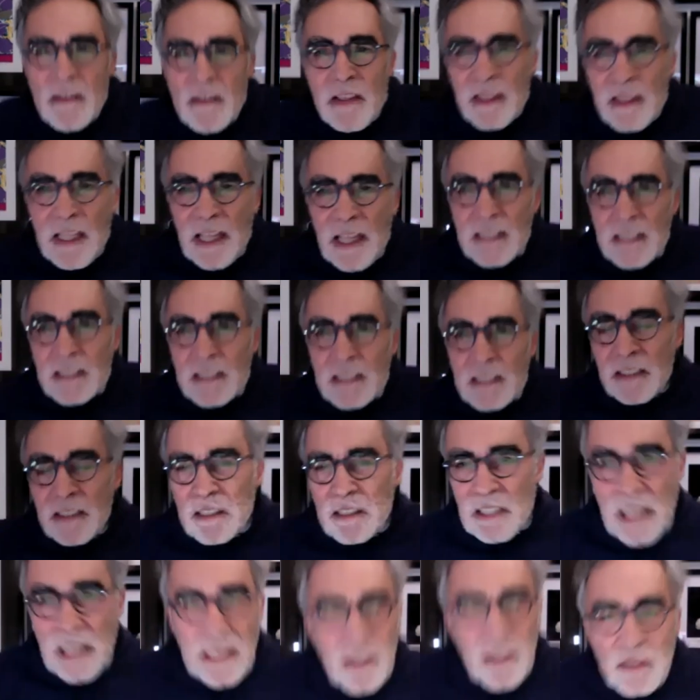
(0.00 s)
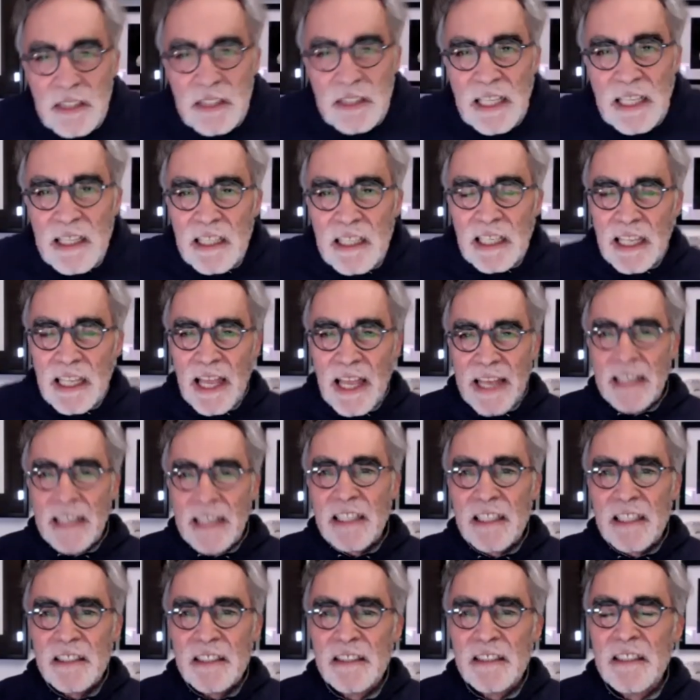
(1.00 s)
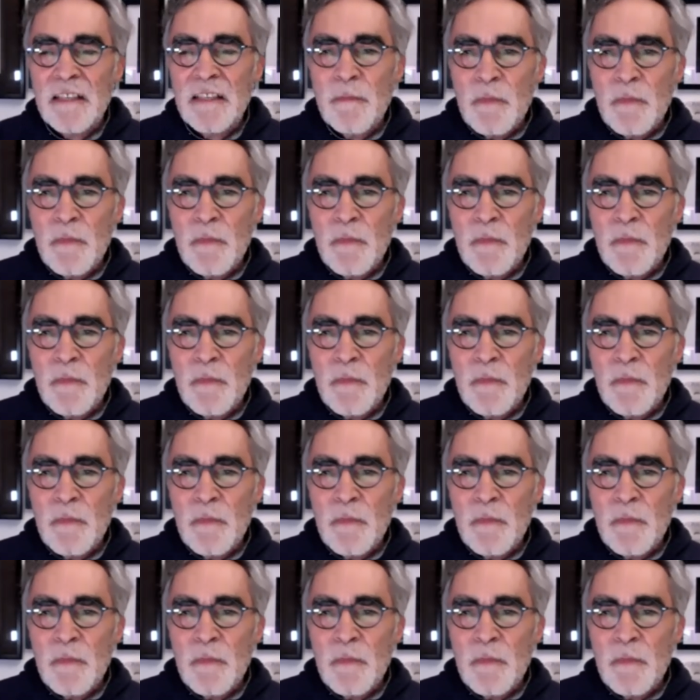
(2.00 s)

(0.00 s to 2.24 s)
not just like you say the likeness,